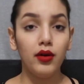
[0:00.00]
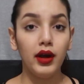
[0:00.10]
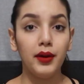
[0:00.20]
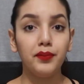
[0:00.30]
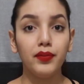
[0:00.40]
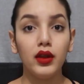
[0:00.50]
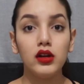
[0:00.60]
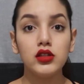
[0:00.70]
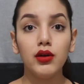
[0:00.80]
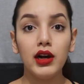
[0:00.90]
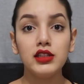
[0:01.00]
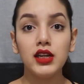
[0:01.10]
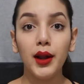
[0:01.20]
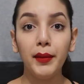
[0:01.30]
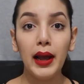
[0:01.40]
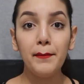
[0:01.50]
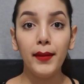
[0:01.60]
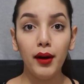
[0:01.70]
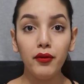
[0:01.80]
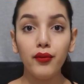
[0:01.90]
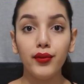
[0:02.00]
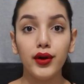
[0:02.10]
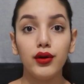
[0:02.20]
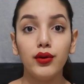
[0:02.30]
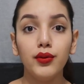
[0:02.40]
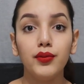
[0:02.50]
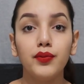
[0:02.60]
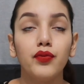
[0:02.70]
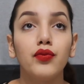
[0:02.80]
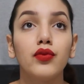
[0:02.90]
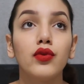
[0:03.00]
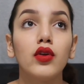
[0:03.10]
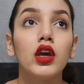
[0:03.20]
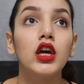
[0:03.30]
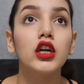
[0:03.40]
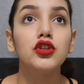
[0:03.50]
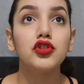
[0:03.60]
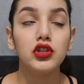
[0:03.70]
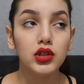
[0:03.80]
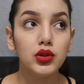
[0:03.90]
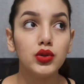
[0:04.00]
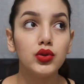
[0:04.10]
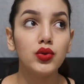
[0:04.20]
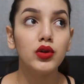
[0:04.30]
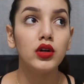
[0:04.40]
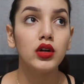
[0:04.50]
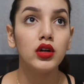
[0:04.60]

Okay, so I took my MAMAROO to